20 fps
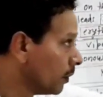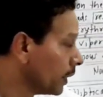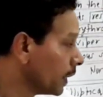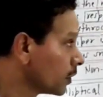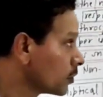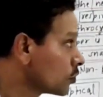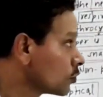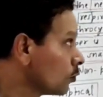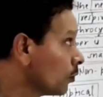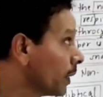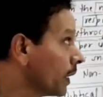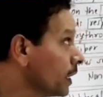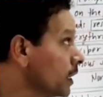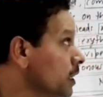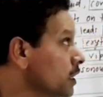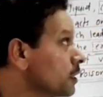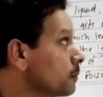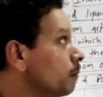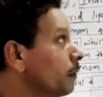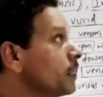Dear
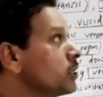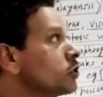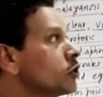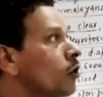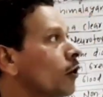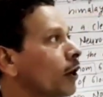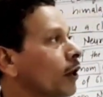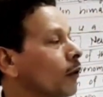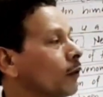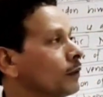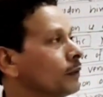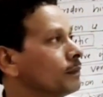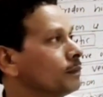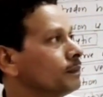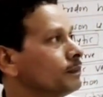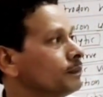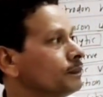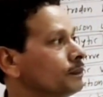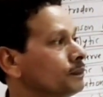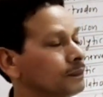students, please note down.
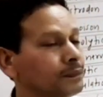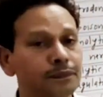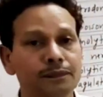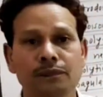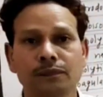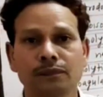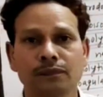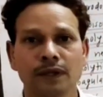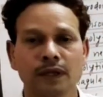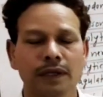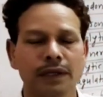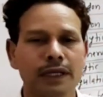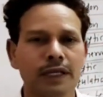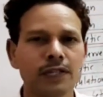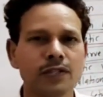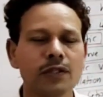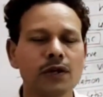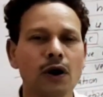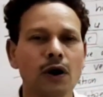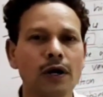
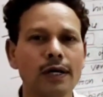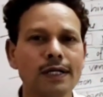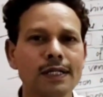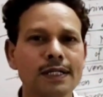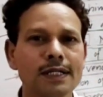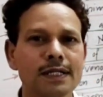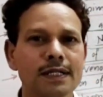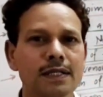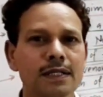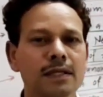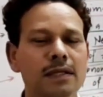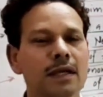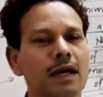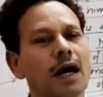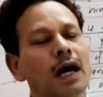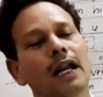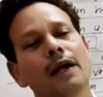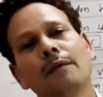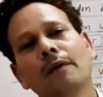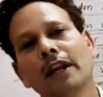These notes
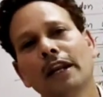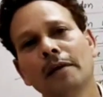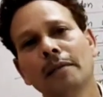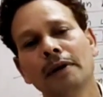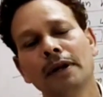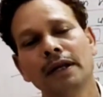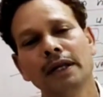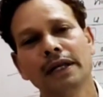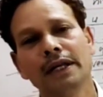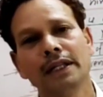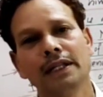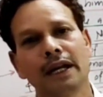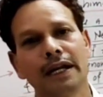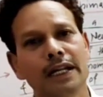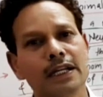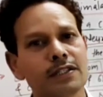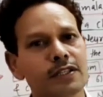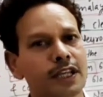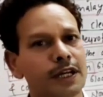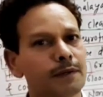are available in the
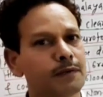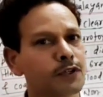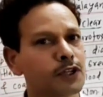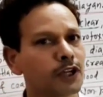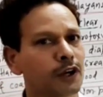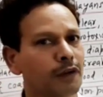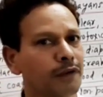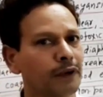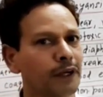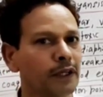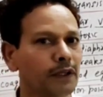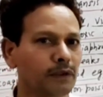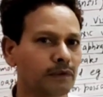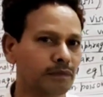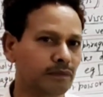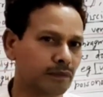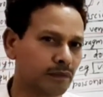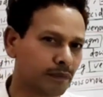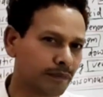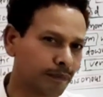description of
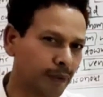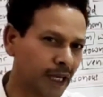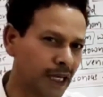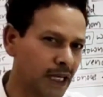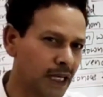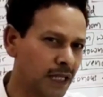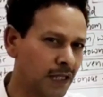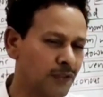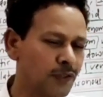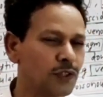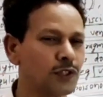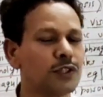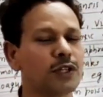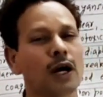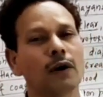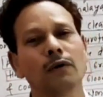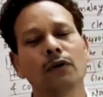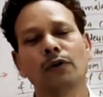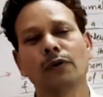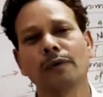video. Please
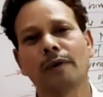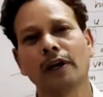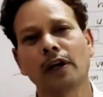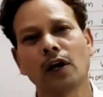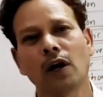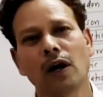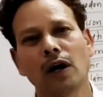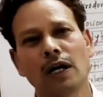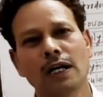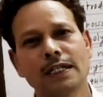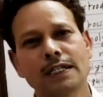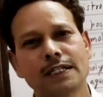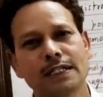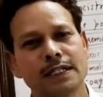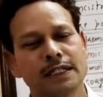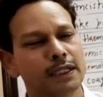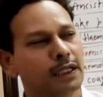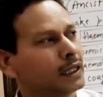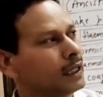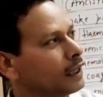download your
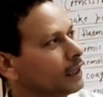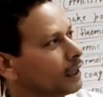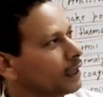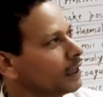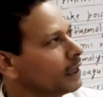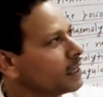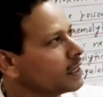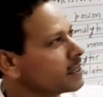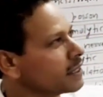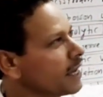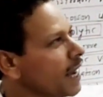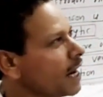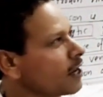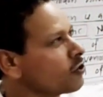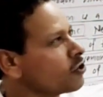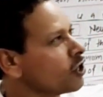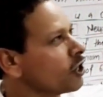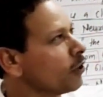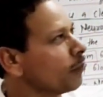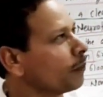notes. In this
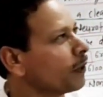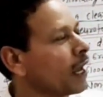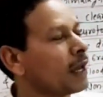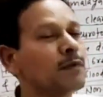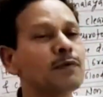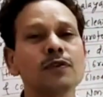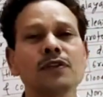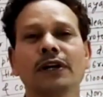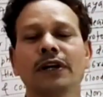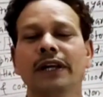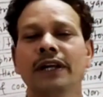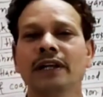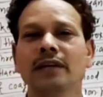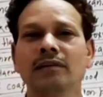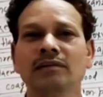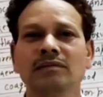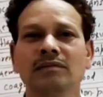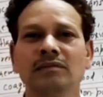lecture of type study,